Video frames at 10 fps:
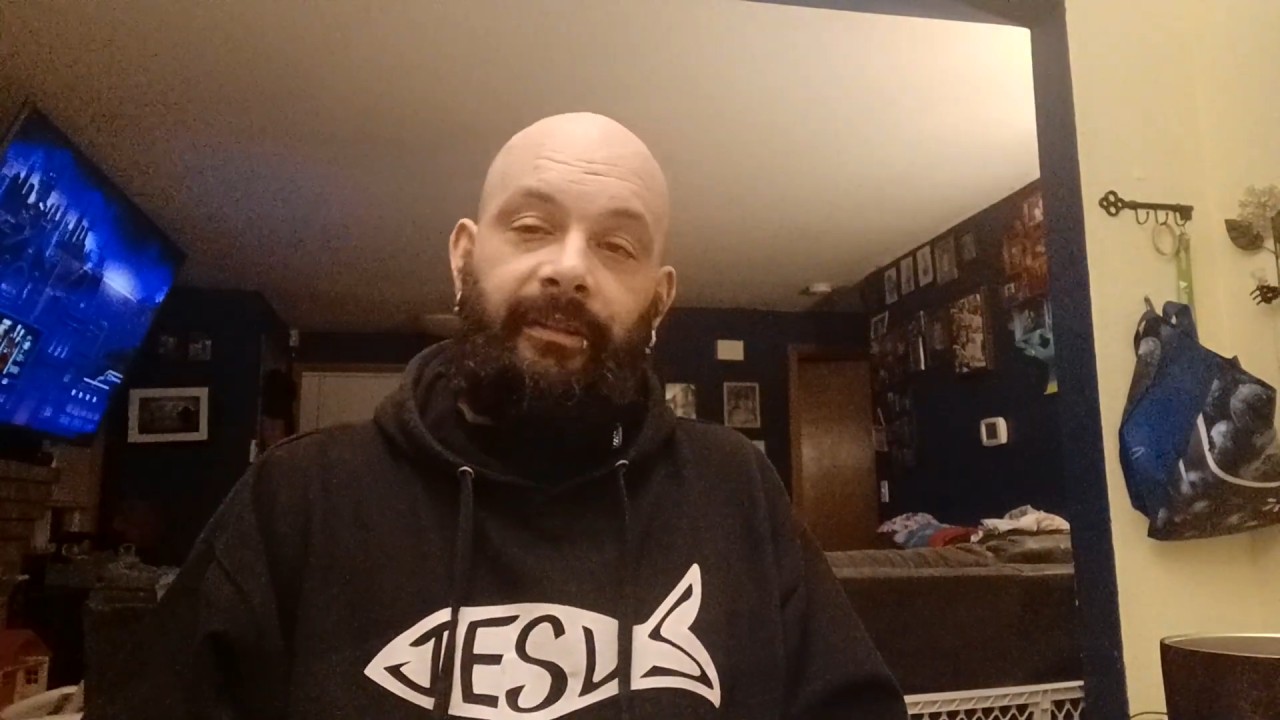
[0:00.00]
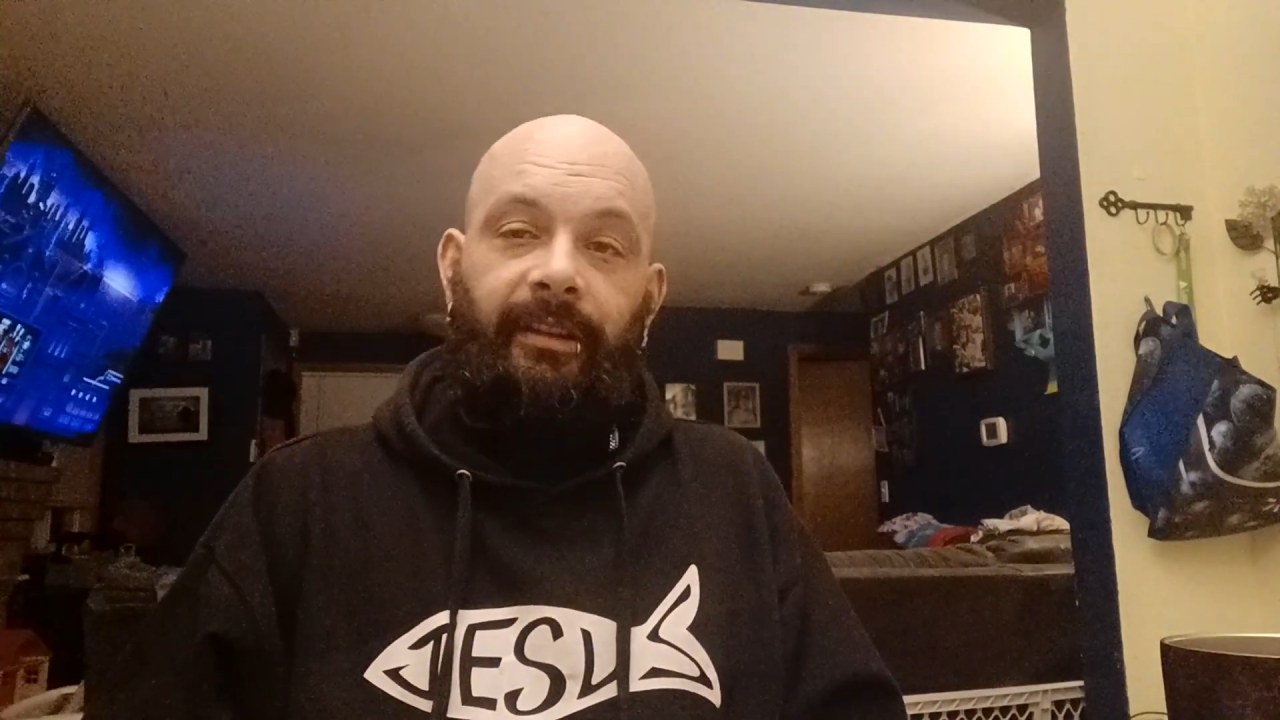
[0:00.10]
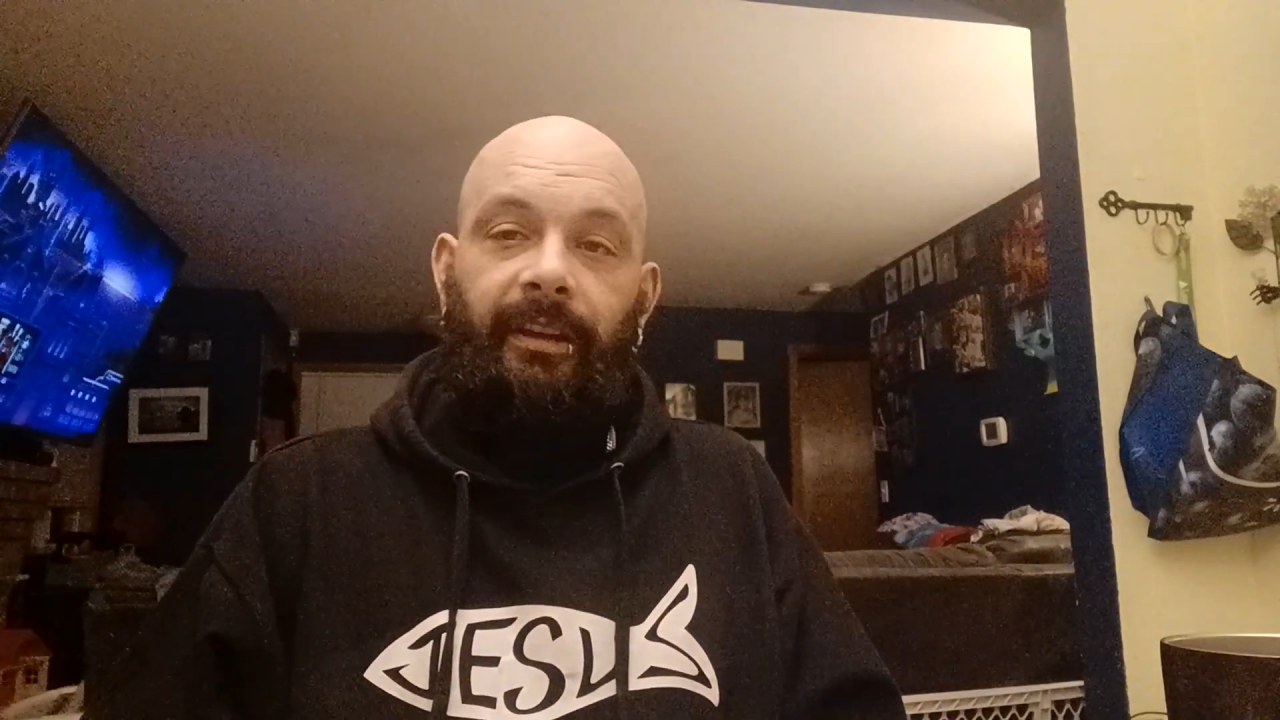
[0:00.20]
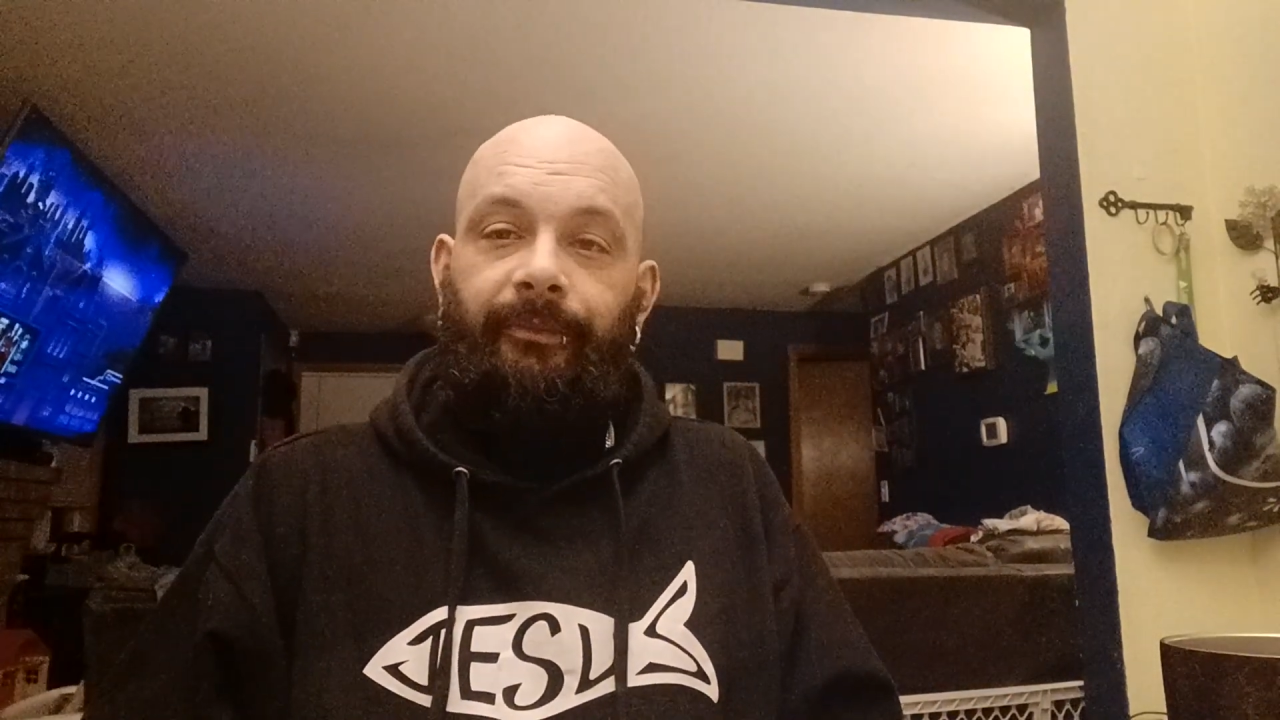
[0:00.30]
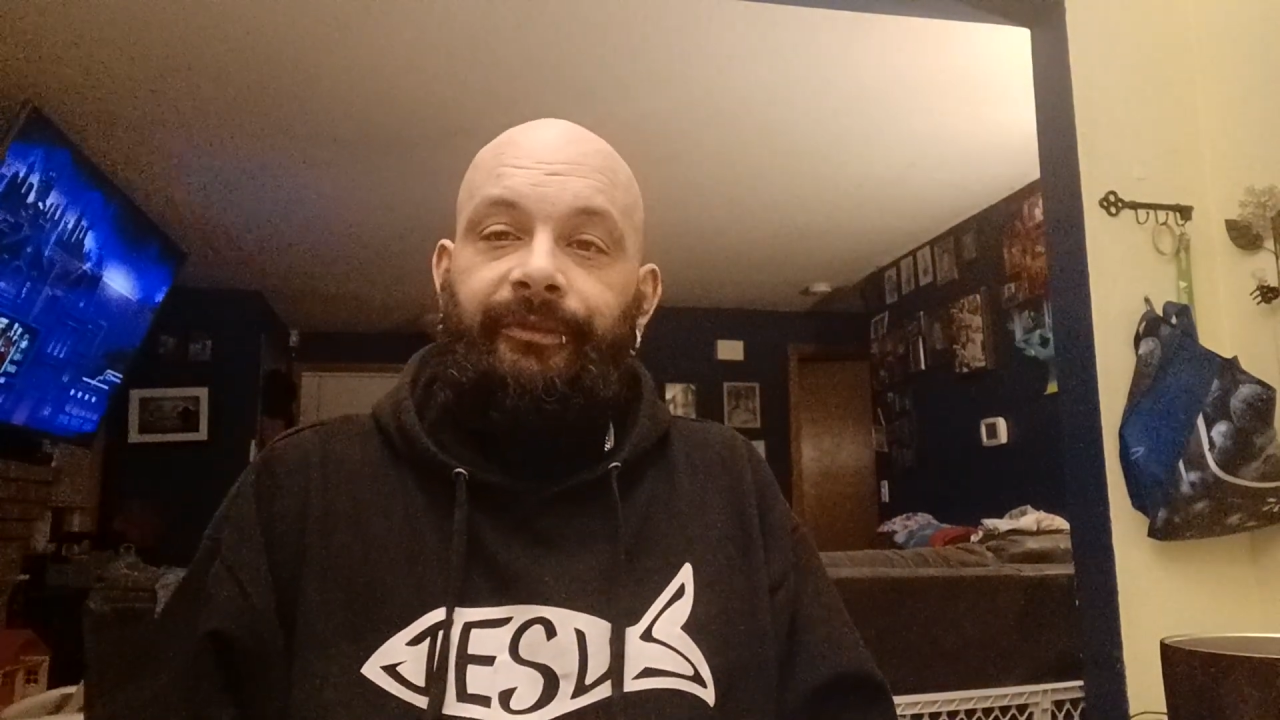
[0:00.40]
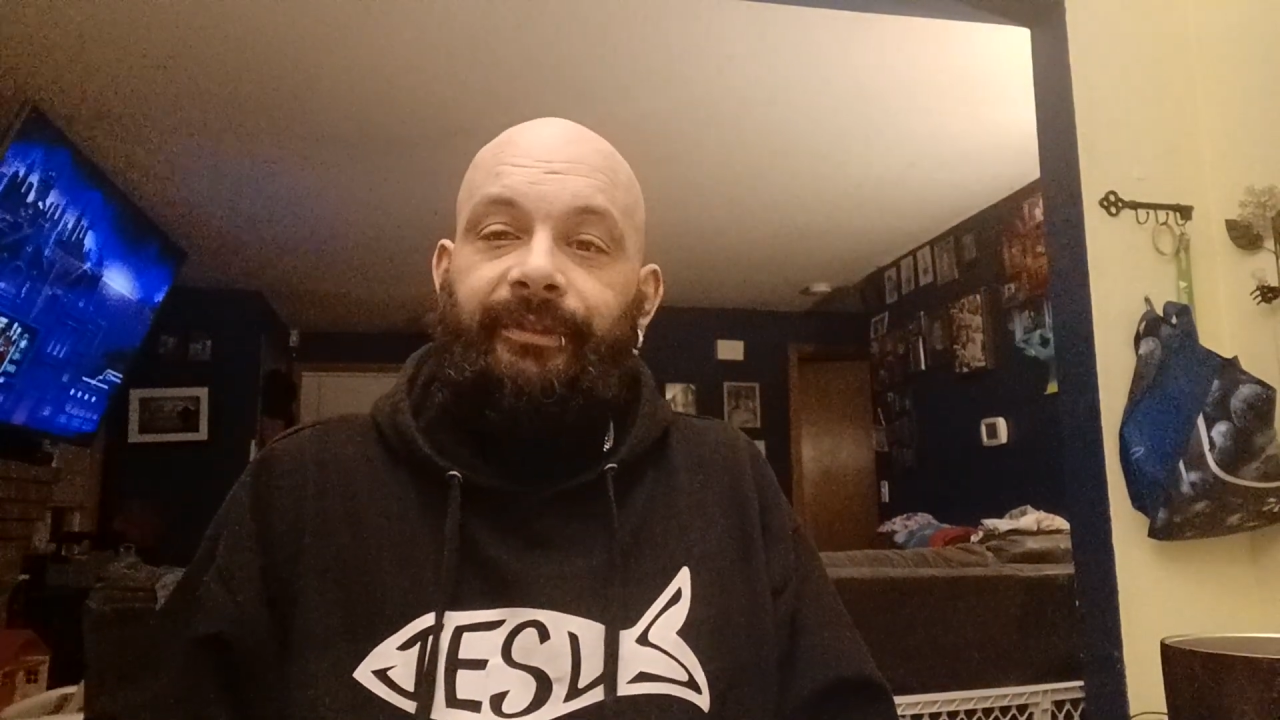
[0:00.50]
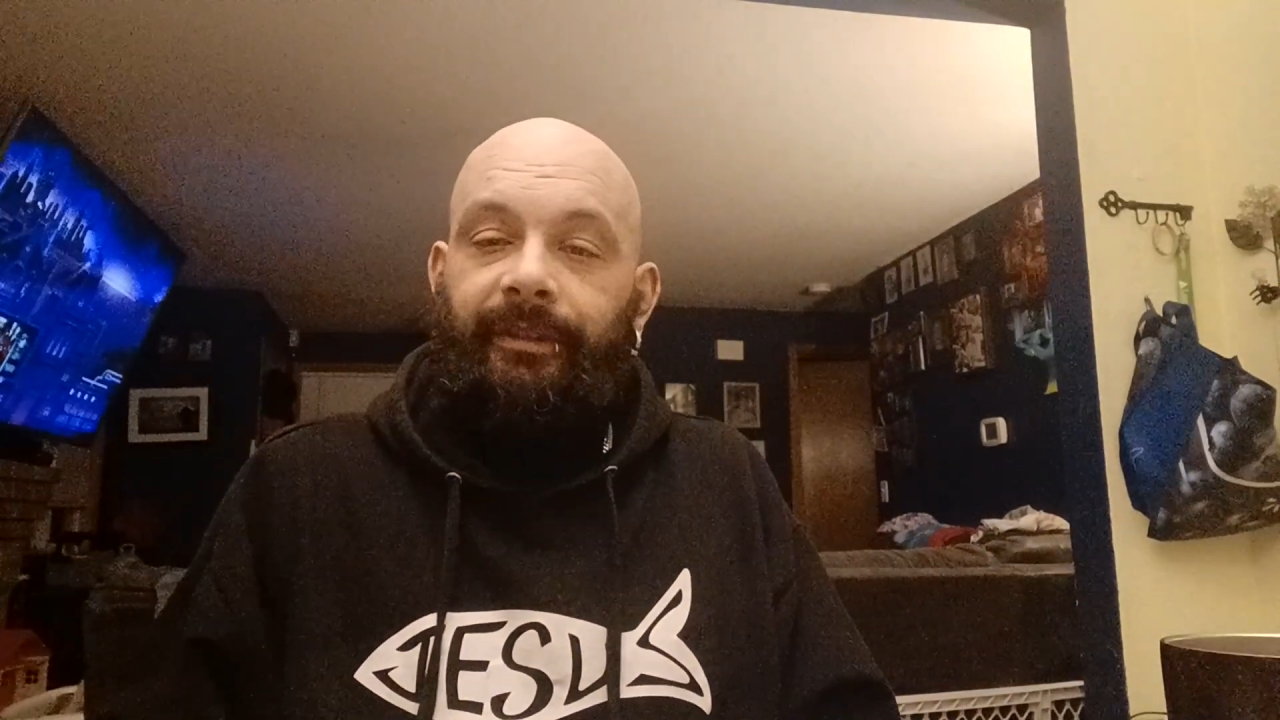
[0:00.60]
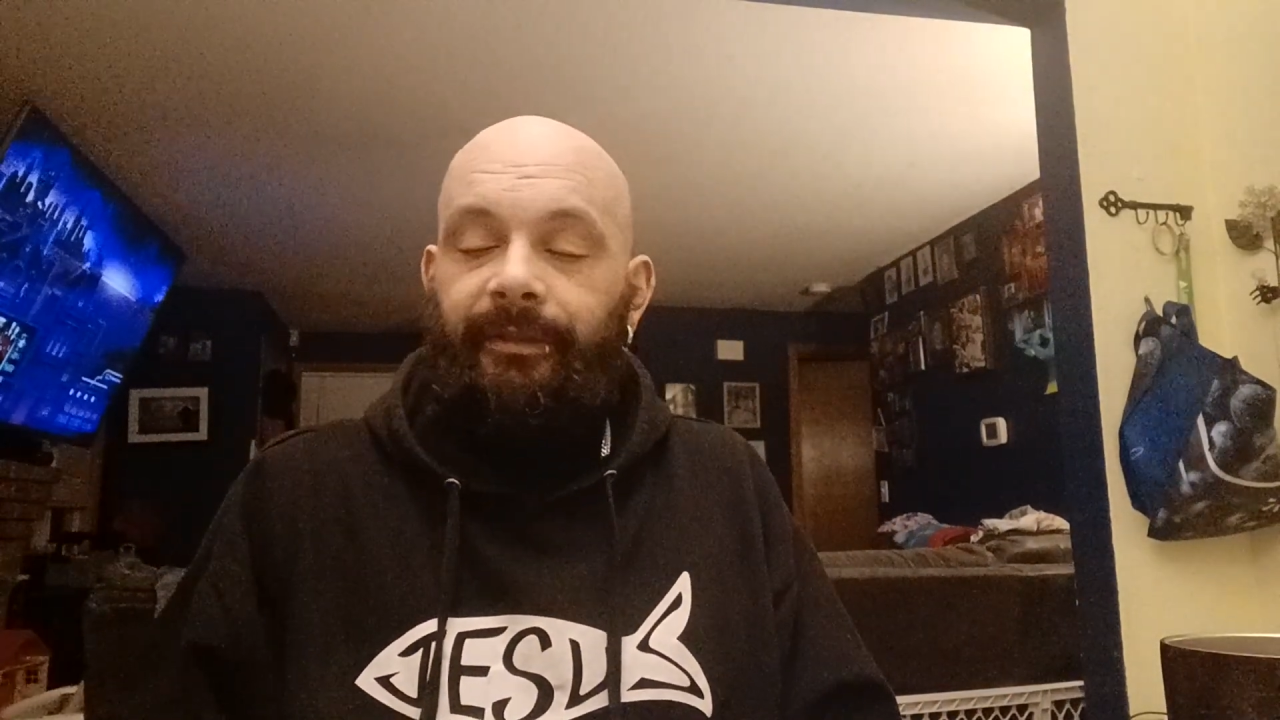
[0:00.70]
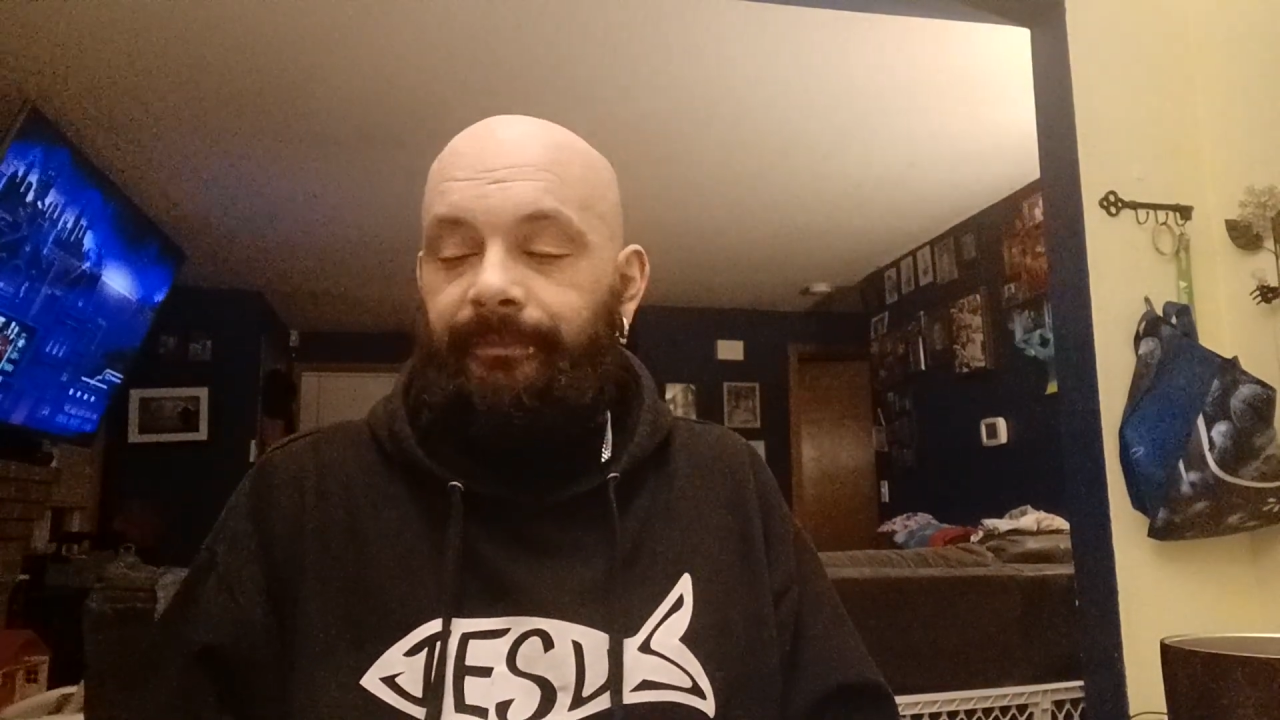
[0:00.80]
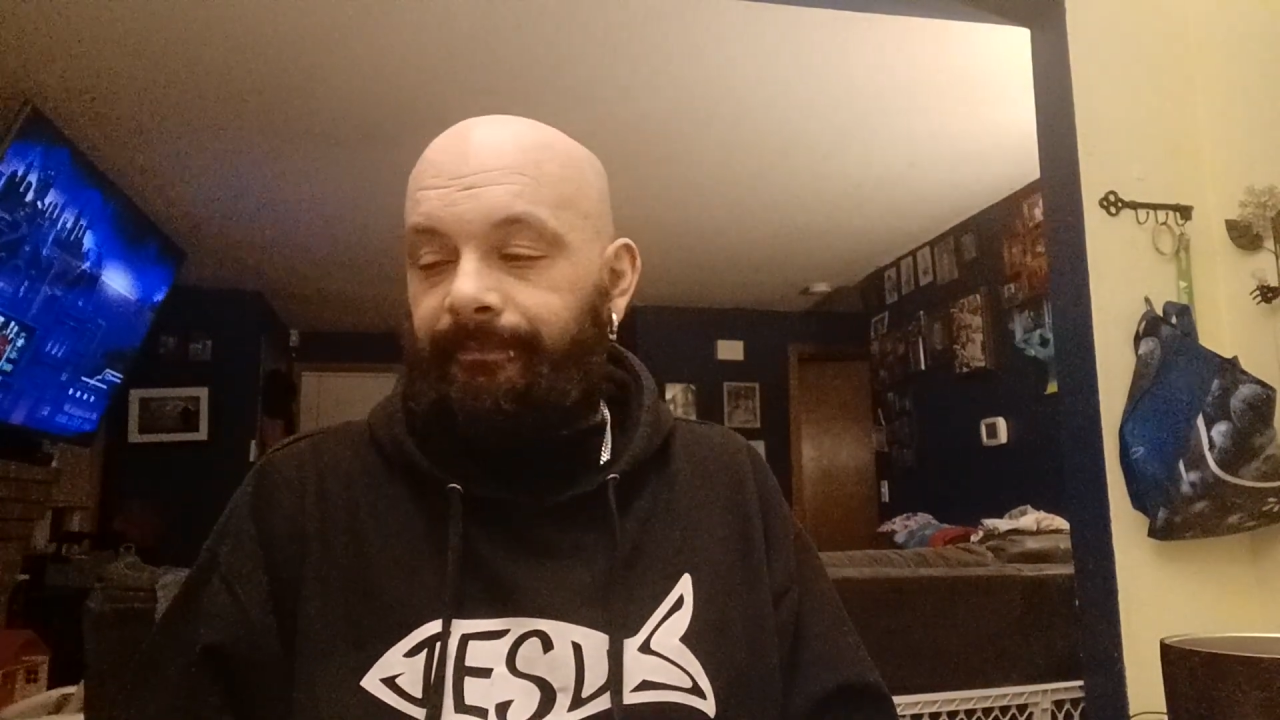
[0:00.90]
camp was
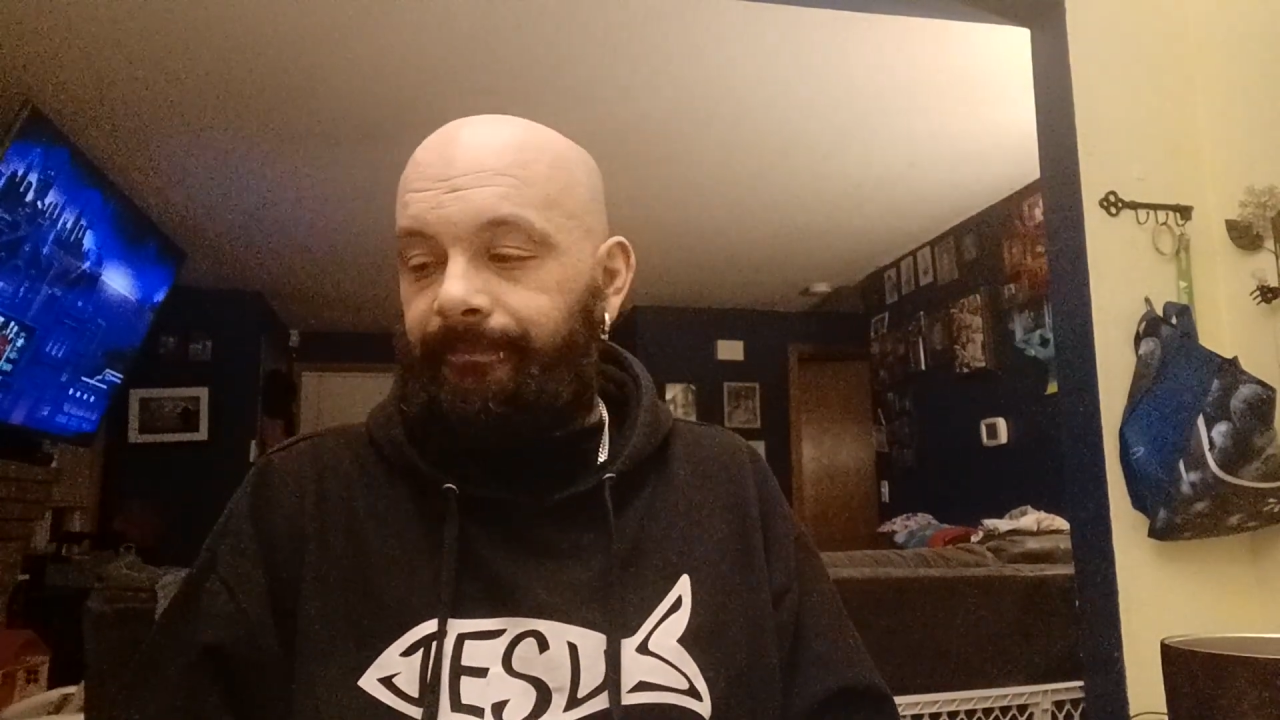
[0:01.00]
set up.